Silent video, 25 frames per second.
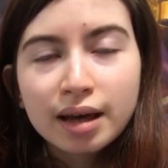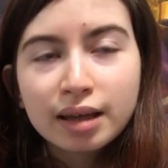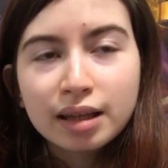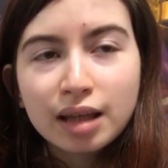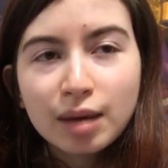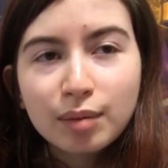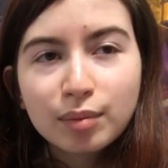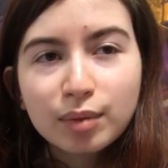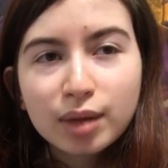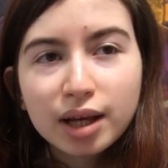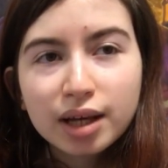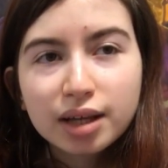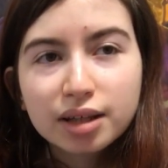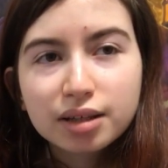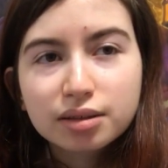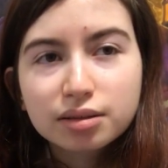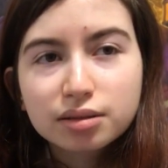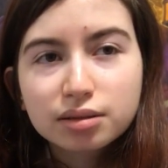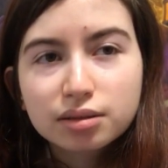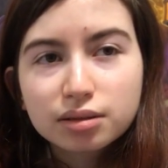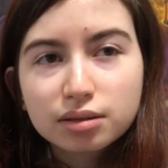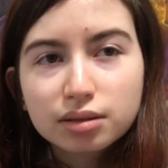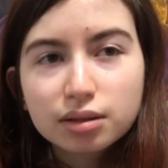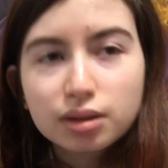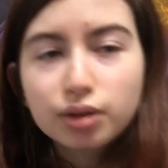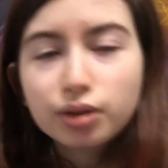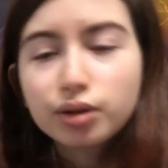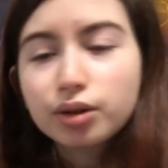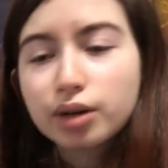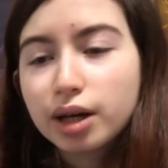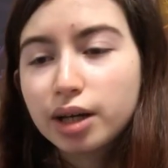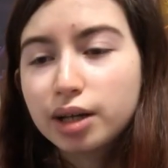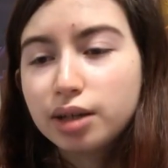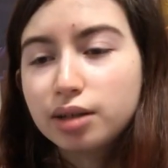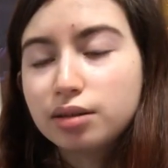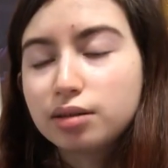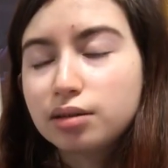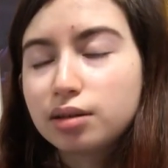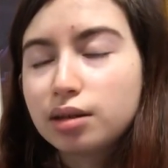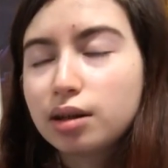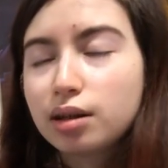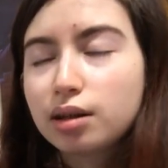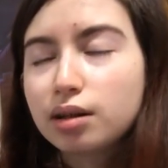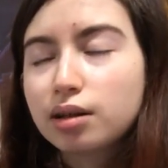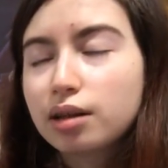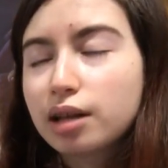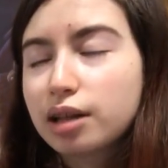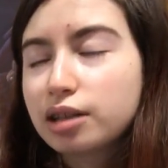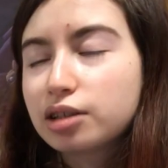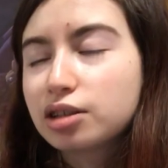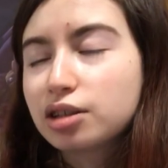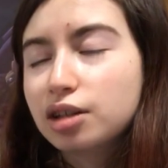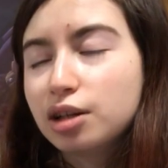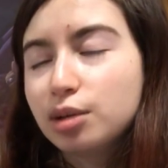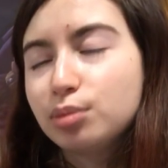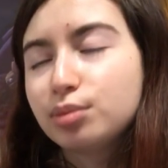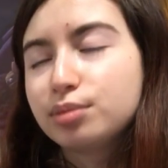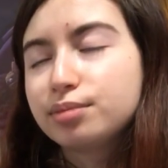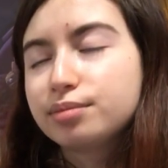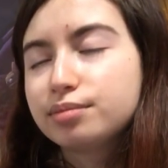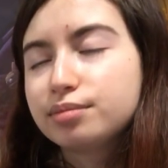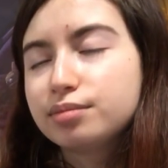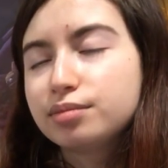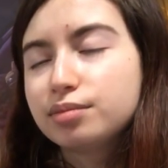and I'm like, okay, let's sleep.